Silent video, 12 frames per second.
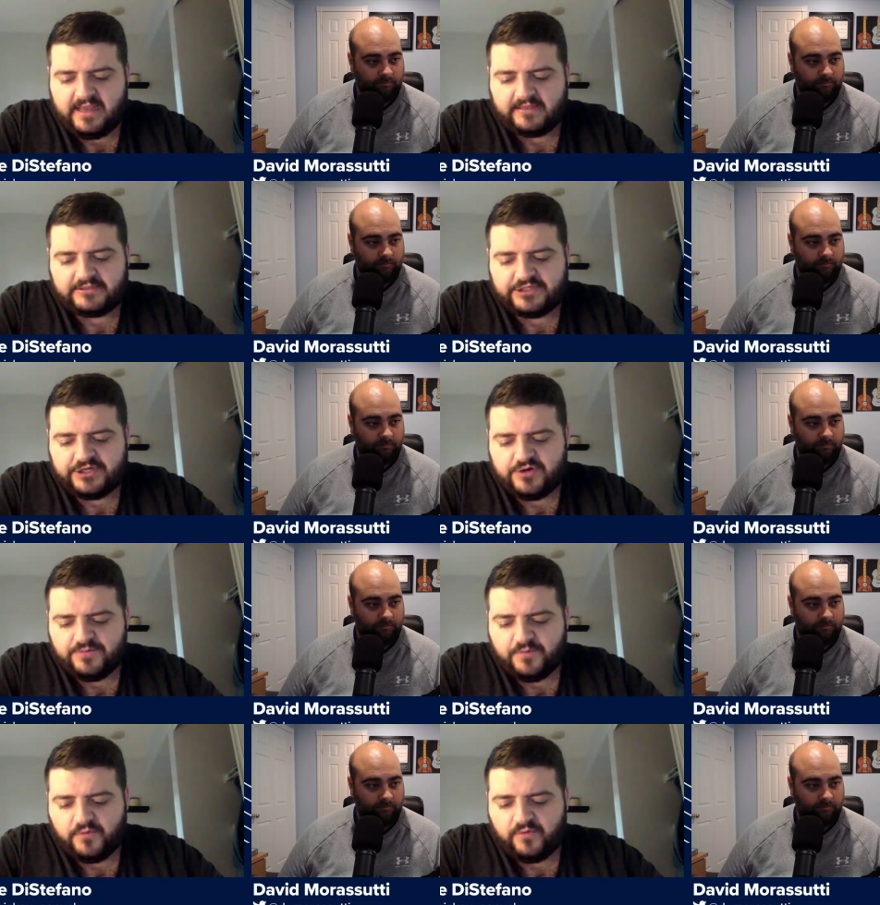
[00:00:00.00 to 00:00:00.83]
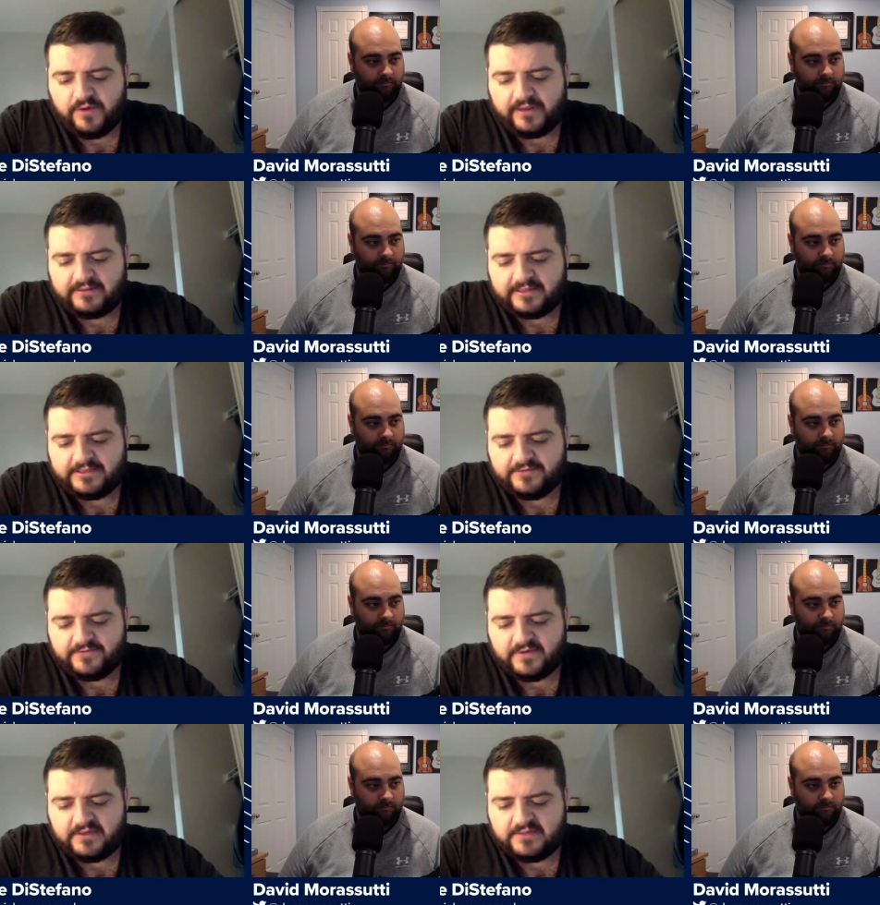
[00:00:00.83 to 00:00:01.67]
Speaker 1: uh, to your point, like
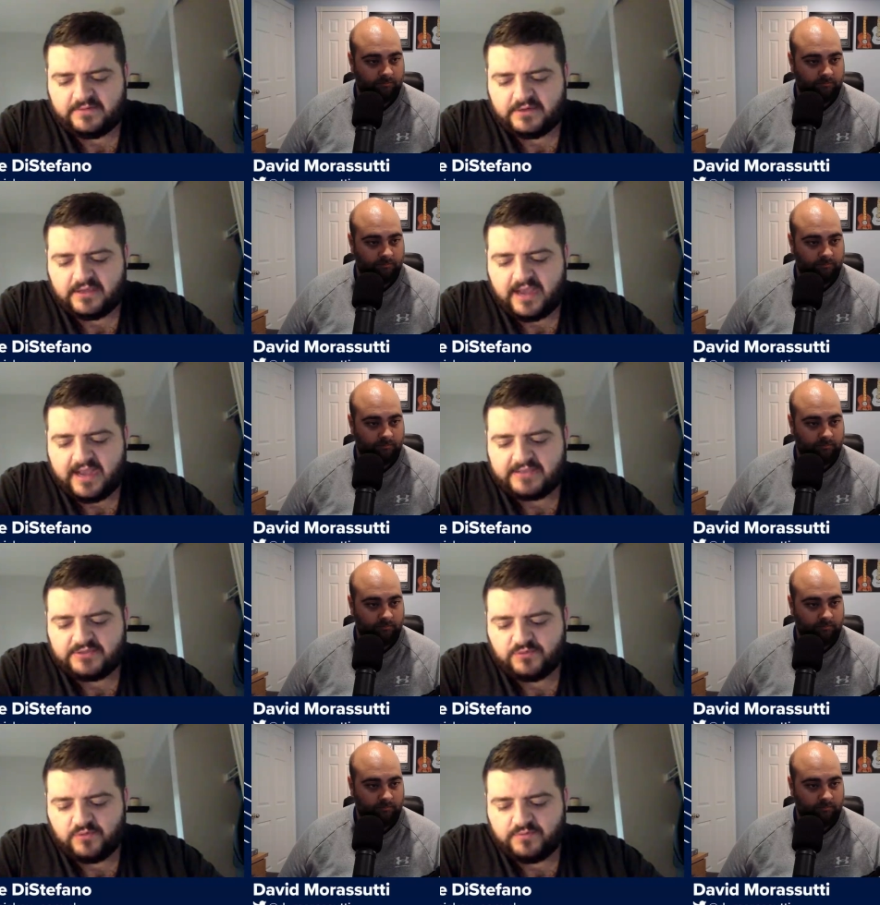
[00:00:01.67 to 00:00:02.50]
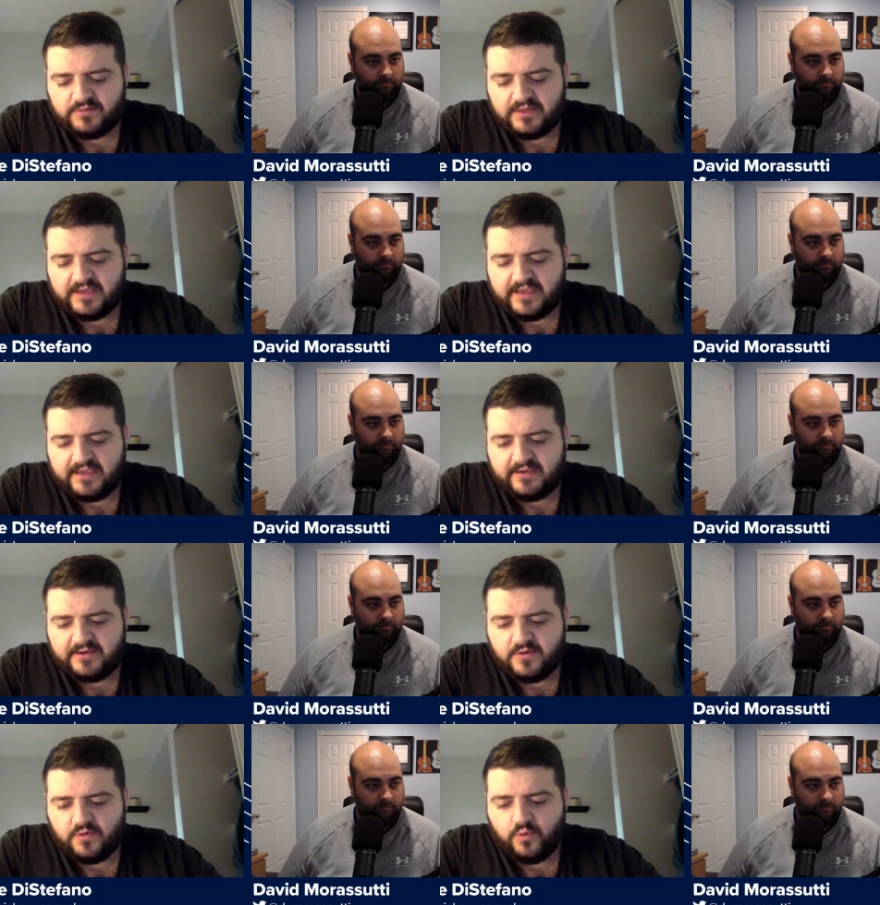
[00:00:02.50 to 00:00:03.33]
you're talking about guys who are
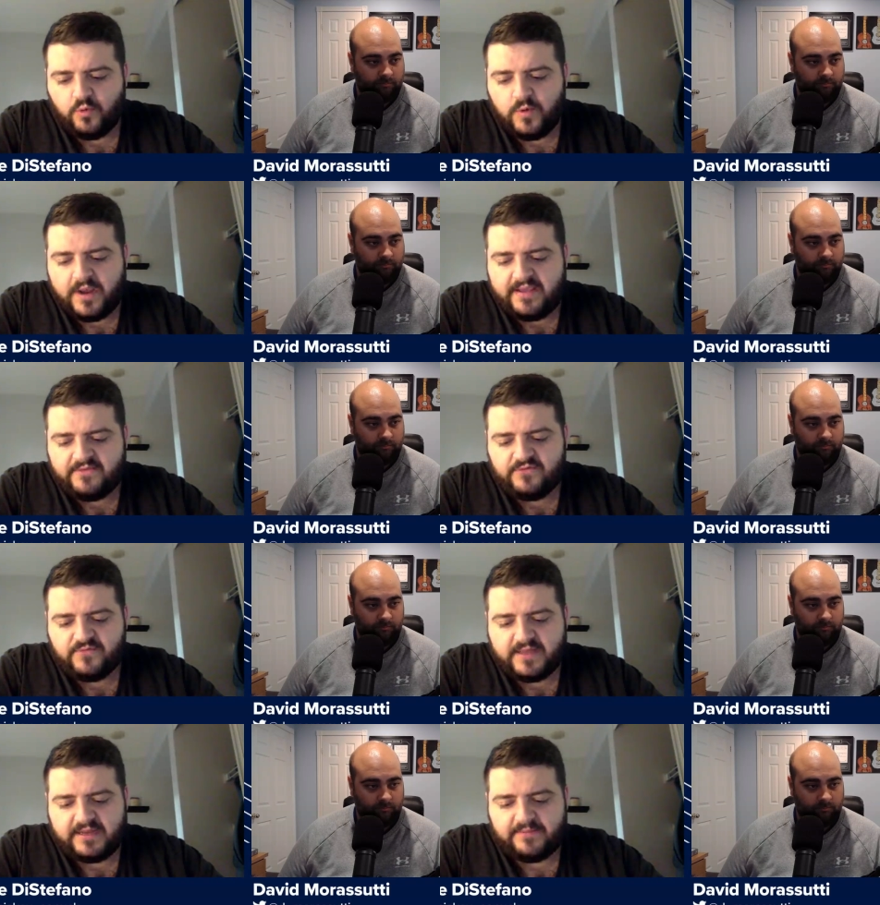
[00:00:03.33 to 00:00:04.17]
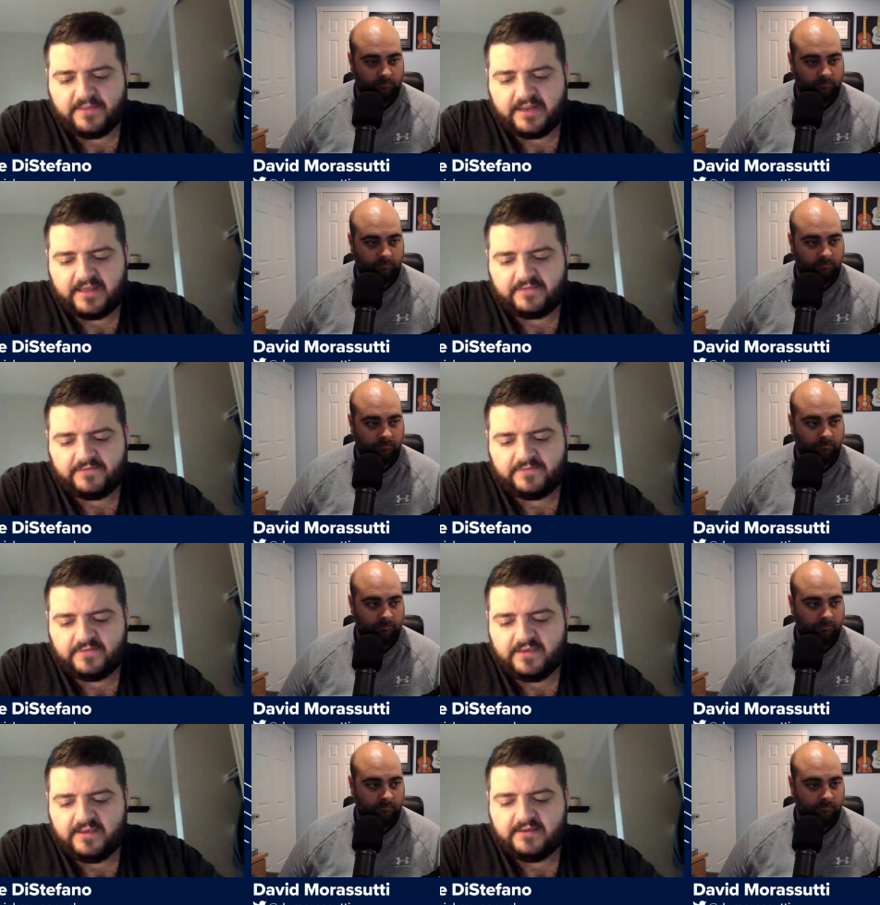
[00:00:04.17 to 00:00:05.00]
playing way too many
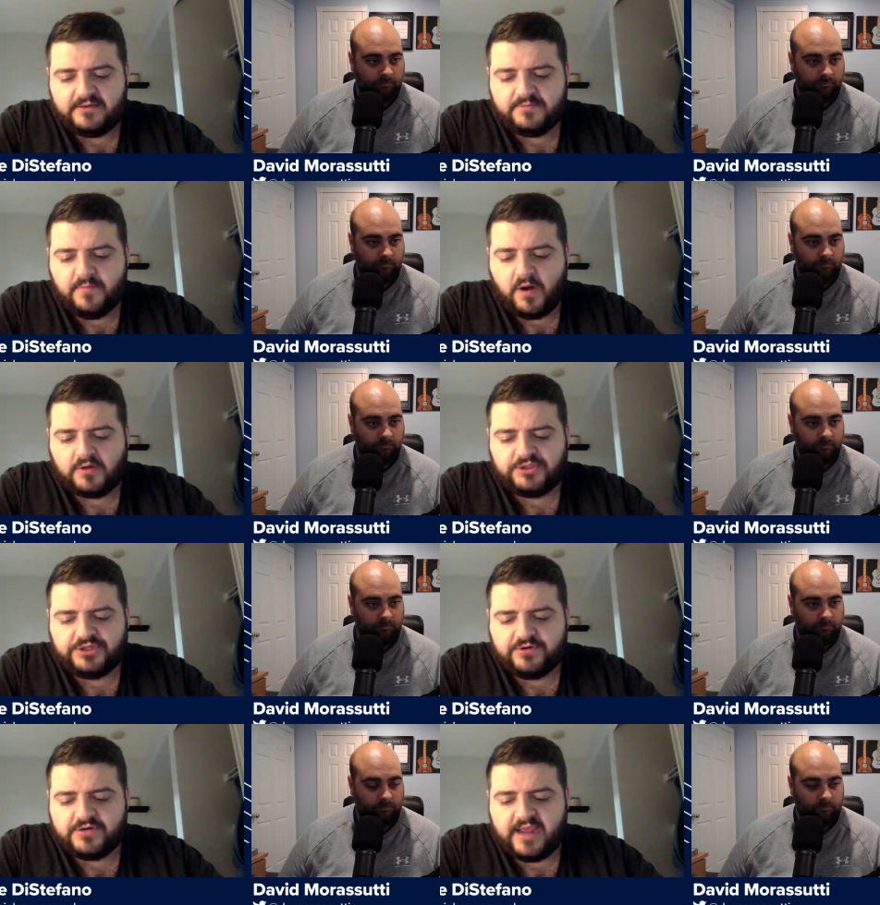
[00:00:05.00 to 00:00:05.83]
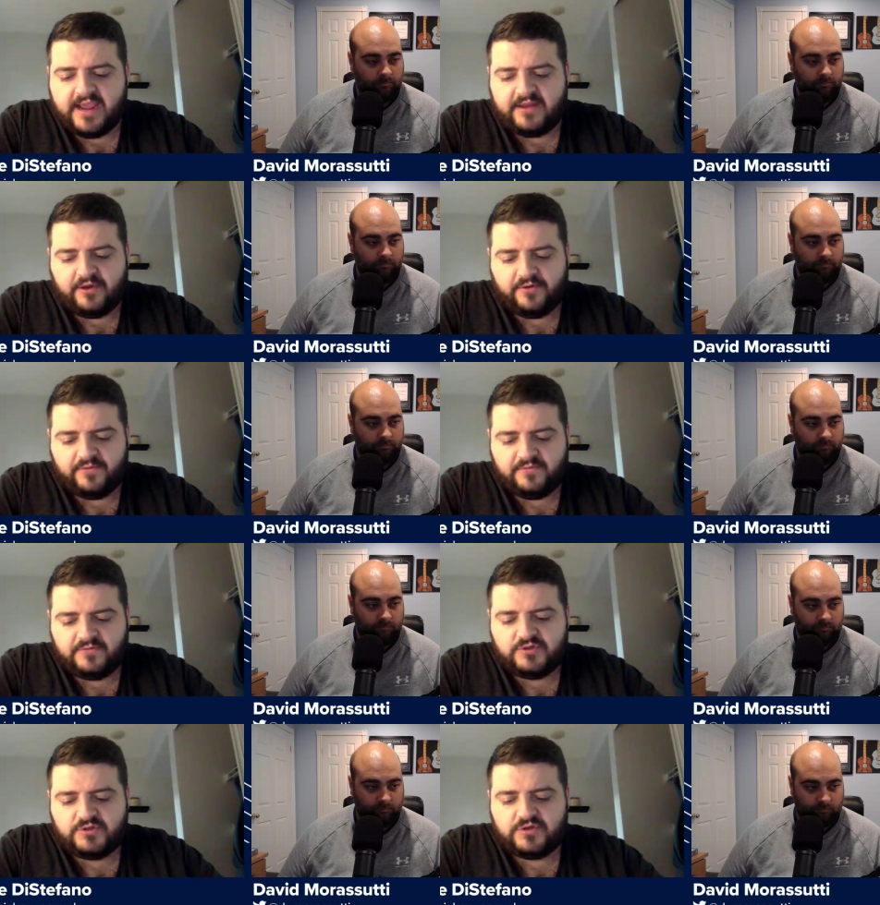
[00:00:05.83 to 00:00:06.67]
minutes. Mark Giordano
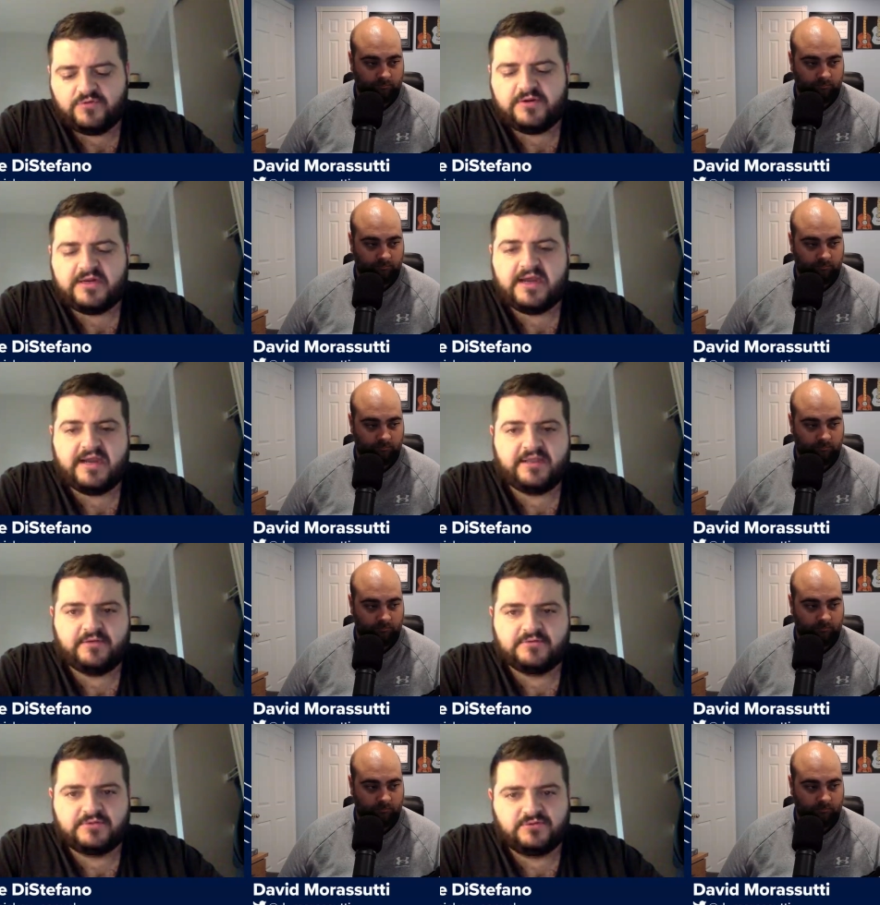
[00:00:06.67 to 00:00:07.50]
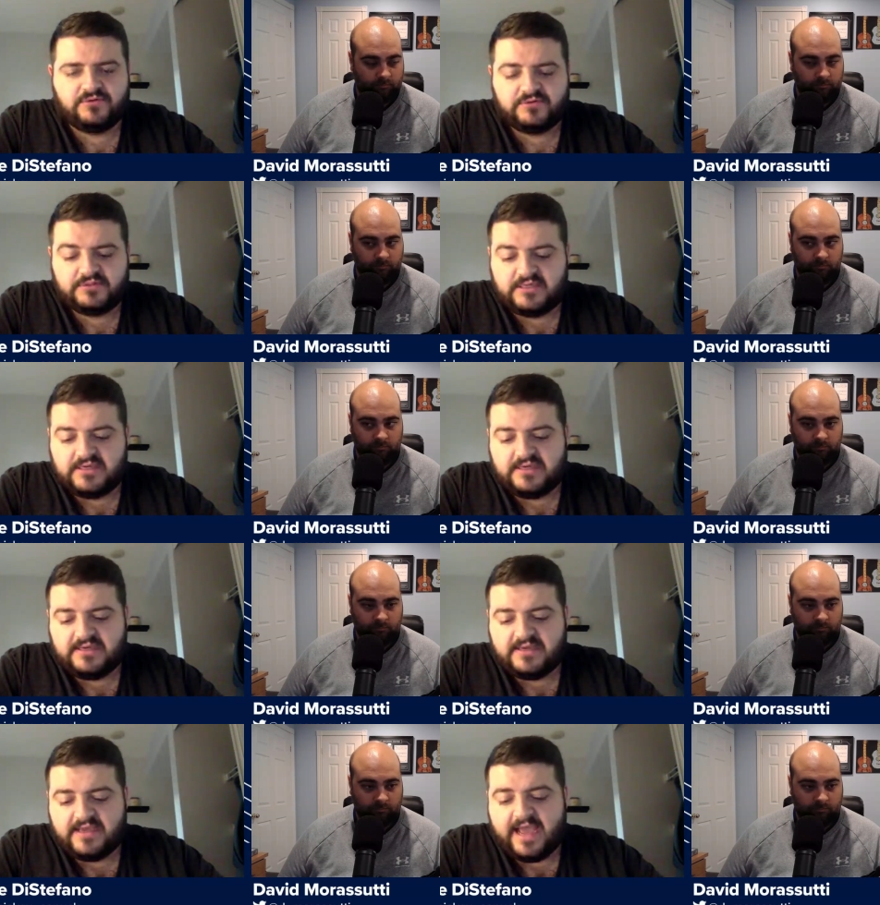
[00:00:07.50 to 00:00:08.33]
39 years old,
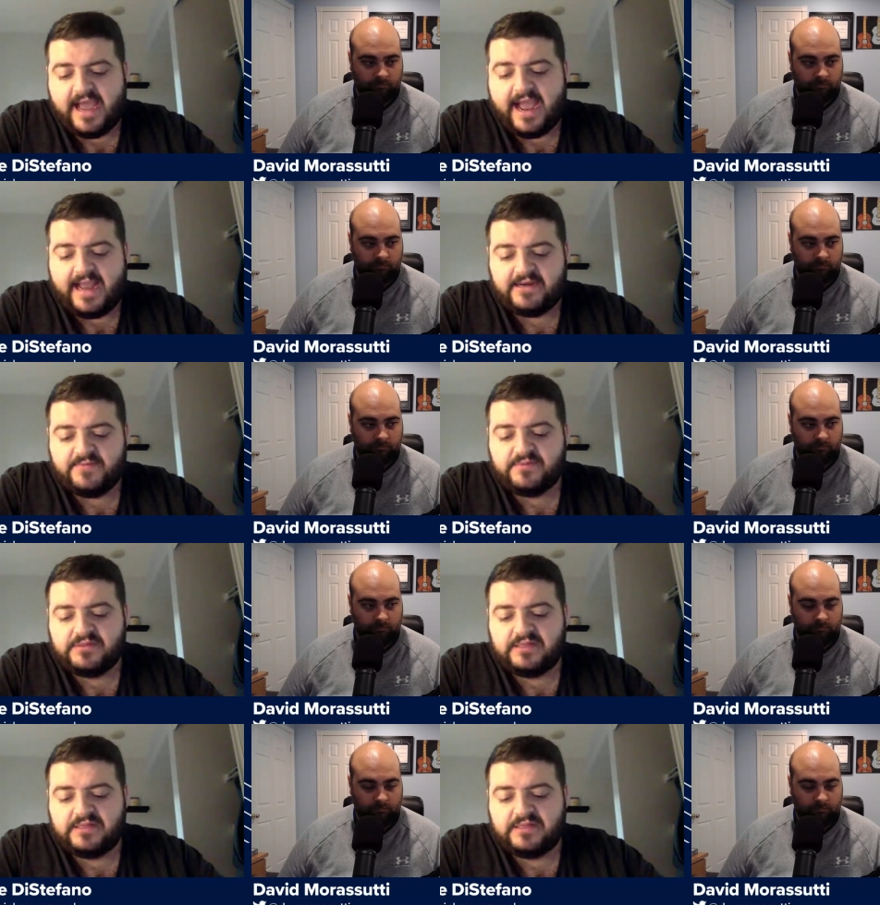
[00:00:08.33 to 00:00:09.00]
had to